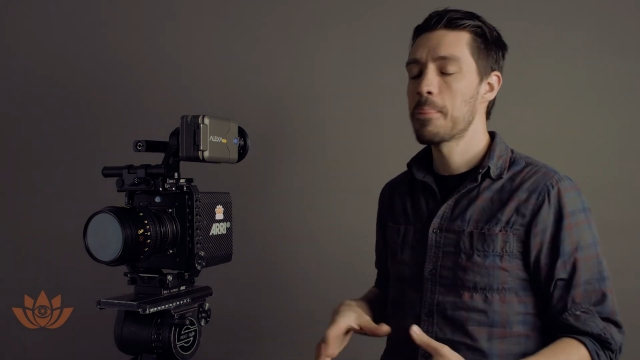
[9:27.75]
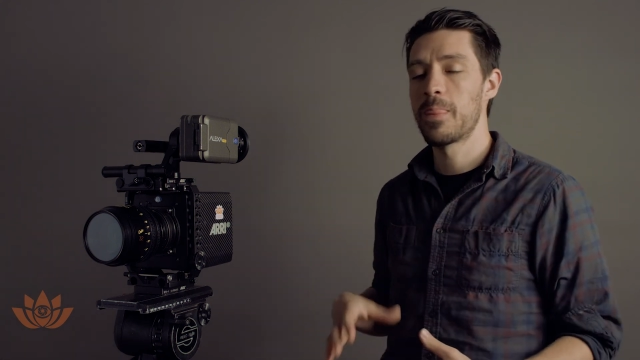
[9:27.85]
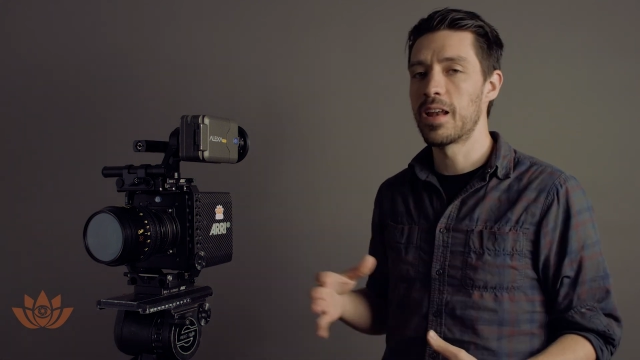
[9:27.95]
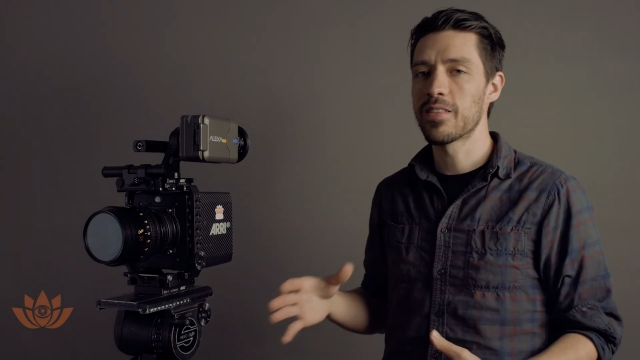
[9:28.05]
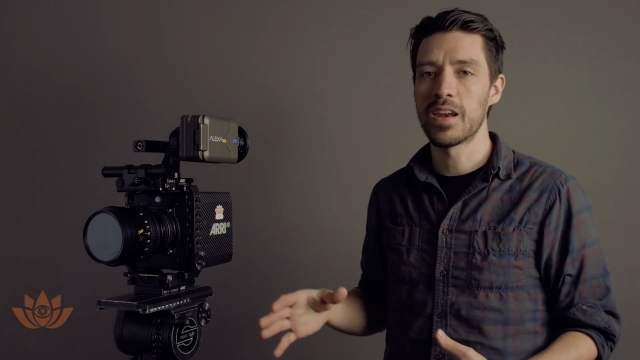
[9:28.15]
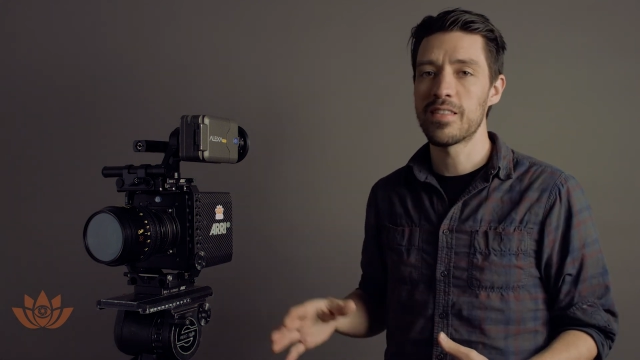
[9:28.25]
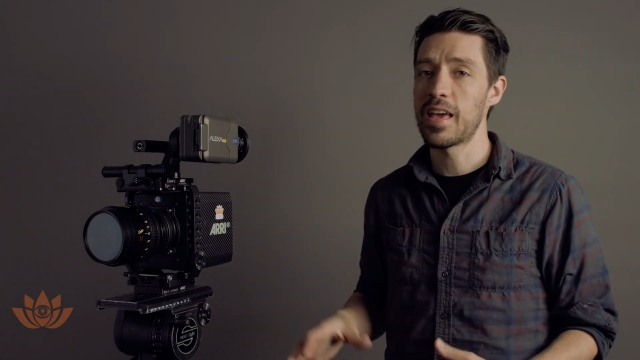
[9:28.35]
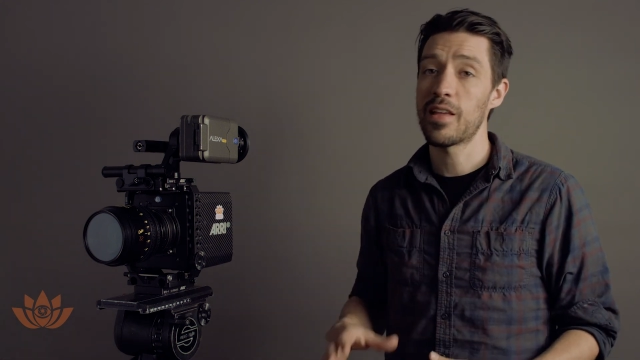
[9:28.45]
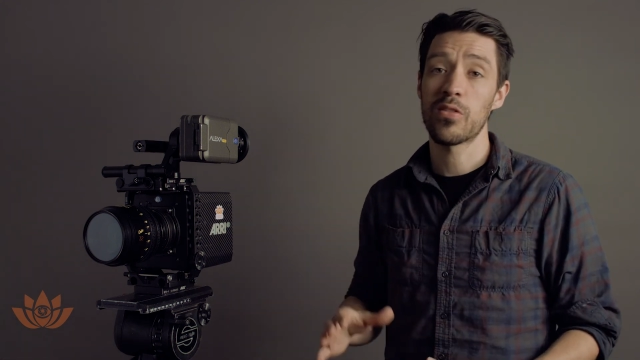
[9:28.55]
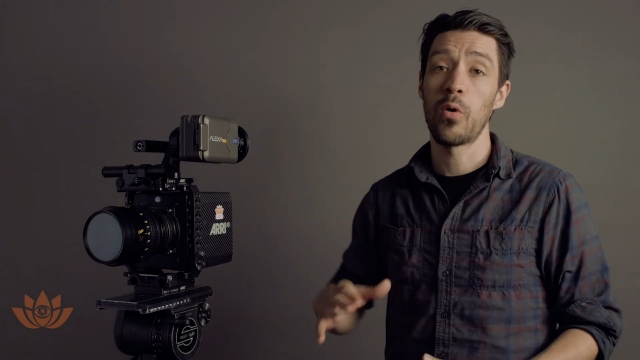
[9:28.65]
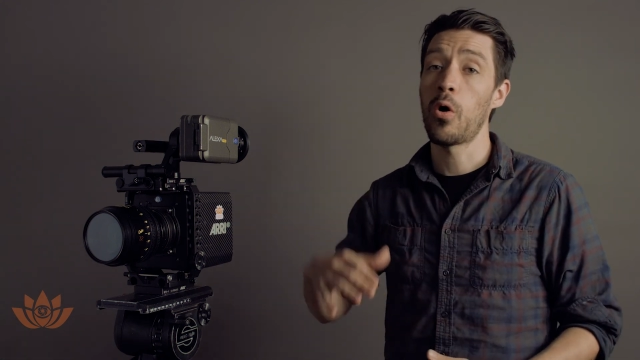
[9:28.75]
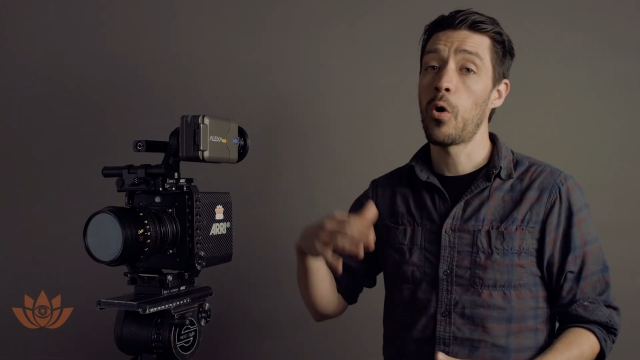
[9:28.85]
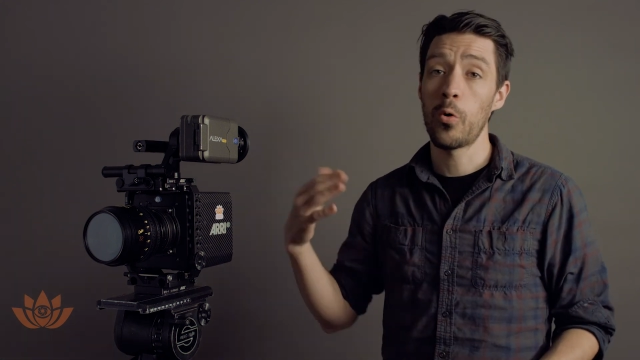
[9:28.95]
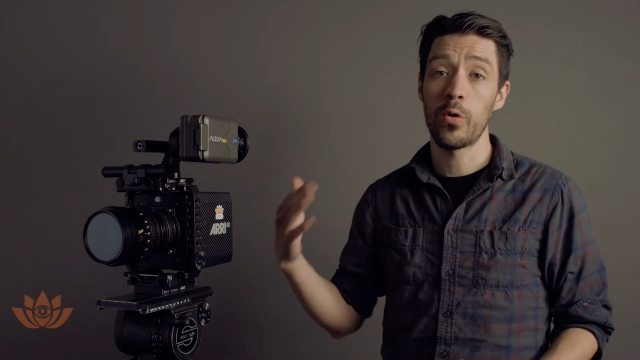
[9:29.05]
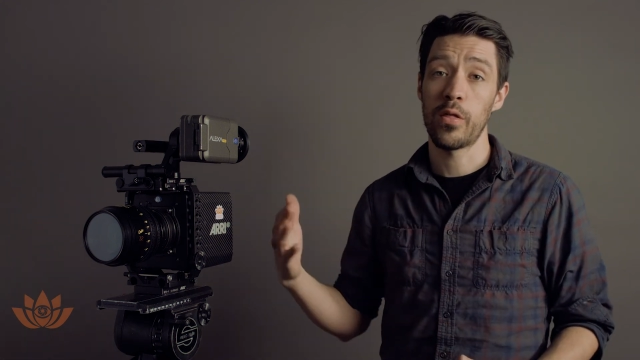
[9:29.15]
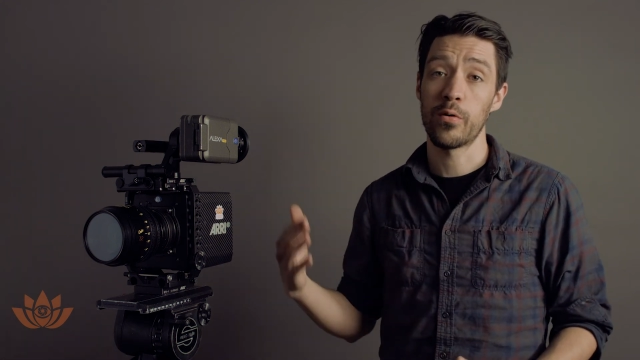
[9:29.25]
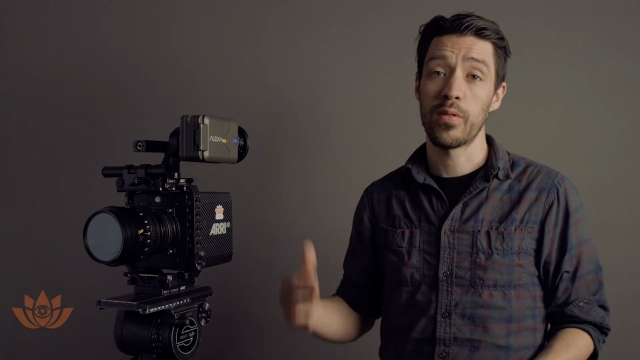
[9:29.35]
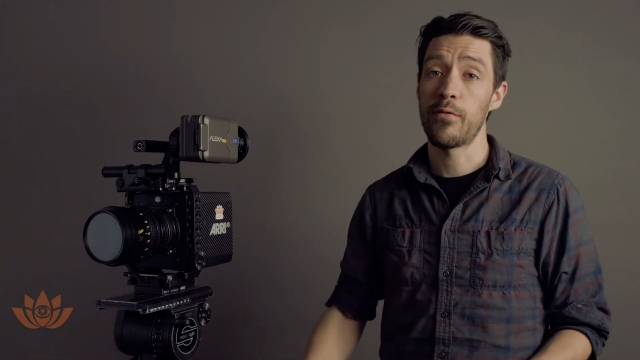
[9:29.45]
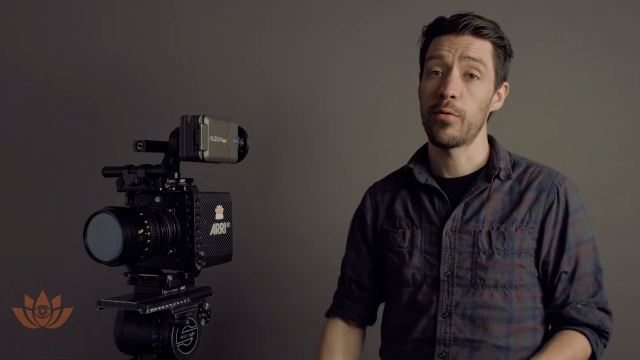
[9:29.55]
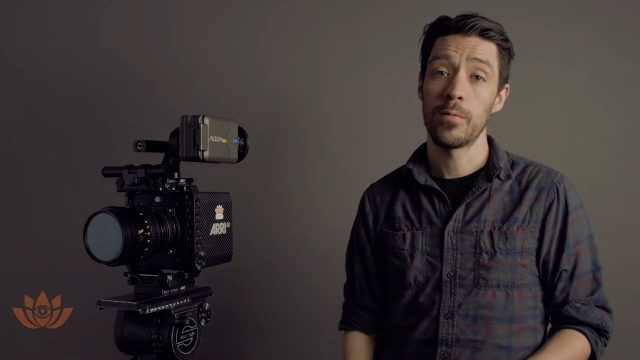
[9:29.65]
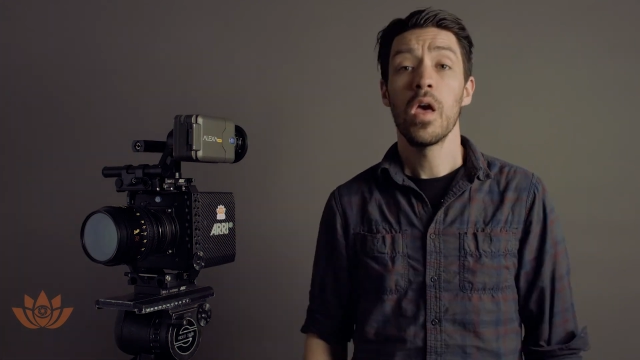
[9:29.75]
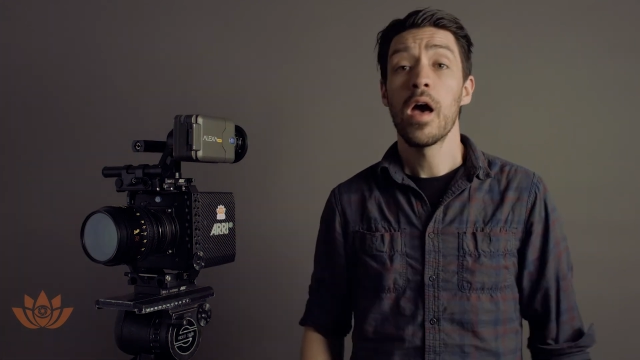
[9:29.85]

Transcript: then it's going to take it to a whole other level.